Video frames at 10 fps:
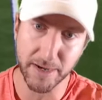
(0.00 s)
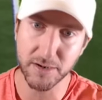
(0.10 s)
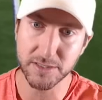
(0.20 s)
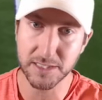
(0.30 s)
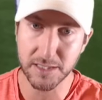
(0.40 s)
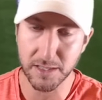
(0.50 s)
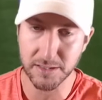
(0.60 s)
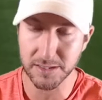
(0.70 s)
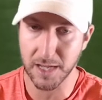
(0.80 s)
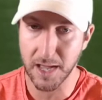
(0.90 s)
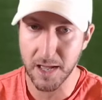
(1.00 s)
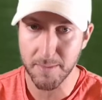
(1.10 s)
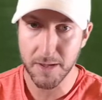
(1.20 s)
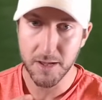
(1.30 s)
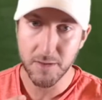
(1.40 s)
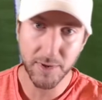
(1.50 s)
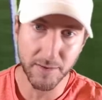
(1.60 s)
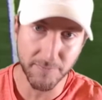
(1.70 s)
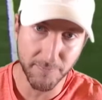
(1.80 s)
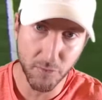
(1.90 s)
Kamara's at the top. We
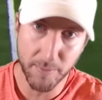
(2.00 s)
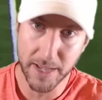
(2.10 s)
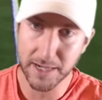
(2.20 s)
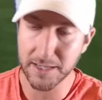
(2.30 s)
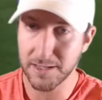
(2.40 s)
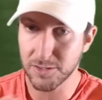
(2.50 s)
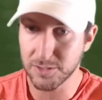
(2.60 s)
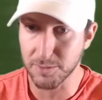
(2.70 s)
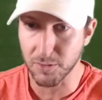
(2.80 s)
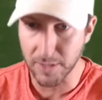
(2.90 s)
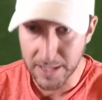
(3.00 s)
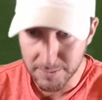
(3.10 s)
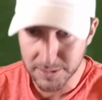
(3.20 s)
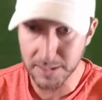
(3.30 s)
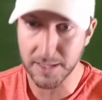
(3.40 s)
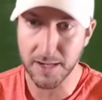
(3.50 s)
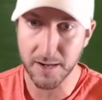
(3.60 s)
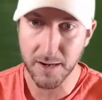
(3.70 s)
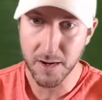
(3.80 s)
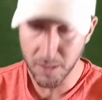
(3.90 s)
got a fullback in there. Jimmy Graham's in
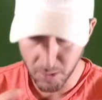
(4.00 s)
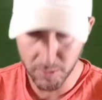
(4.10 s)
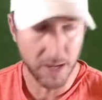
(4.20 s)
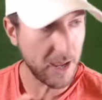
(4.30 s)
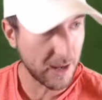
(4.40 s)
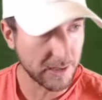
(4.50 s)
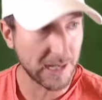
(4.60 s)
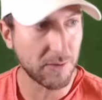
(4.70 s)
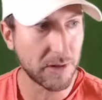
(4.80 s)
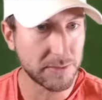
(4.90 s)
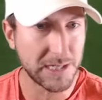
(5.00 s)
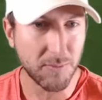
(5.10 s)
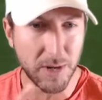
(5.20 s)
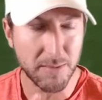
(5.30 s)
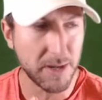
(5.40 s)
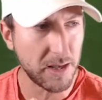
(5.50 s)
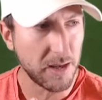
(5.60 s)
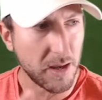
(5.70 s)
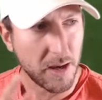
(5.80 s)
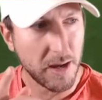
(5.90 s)
there. Okay, I like what I'm seeing. Wait a
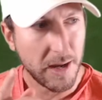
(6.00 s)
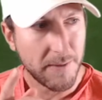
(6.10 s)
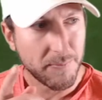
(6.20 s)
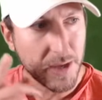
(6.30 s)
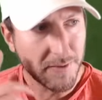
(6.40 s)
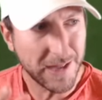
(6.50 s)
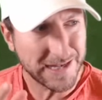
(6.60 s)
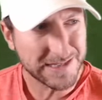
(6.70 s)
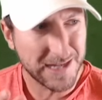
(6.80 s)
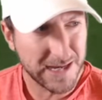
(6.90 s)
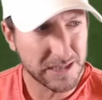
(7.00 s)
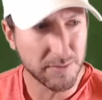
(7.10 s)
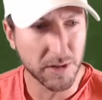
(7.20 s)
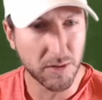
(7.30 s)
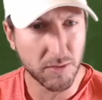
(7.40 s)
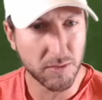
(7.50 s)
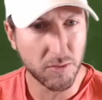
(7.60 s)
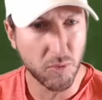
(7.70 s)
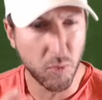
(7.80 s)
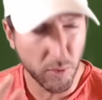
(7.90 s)
minute. If that's Taysom at
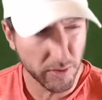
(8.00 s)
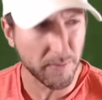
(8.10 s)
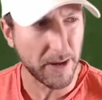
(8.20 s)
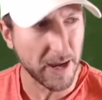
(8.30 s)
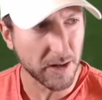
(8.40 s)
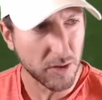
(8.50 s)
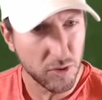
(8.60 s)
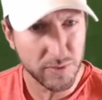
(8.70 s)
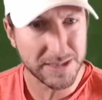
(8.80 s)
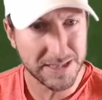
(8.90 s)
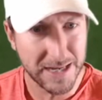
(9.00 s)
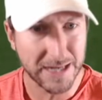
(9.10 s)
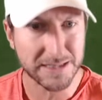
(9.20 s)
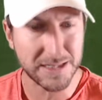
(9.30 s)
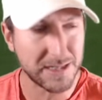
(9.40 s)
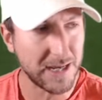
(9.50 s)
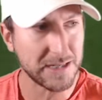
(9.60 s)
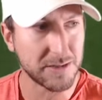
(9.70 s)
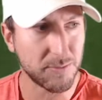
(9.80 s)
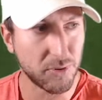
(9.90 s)
quarterback, who is next to
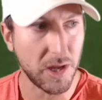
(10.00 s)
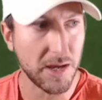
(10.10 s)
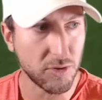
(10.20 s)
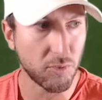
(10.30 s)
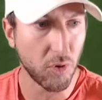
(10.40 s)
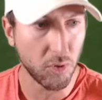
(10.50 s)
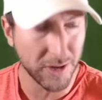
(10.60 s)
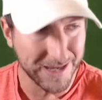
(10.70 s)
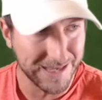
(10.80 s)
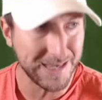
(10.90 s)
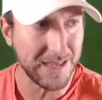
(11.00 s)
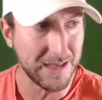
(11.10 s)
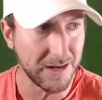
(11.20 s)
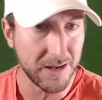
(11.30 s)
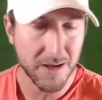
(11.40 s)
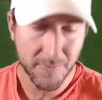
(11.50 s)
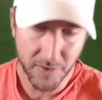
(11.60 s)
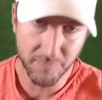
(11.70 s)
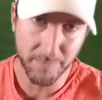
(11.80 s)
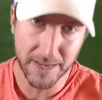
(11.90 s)
Taysom playing the role again
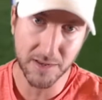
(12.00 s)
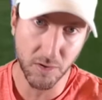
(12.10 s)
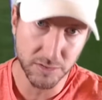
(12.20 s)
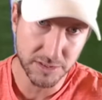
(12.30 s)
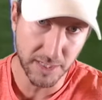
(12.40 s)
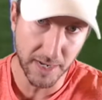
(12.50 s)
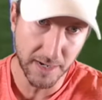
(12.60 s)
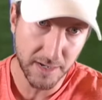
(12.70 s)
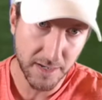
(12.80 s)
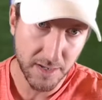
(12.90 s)
of Mike Allstott?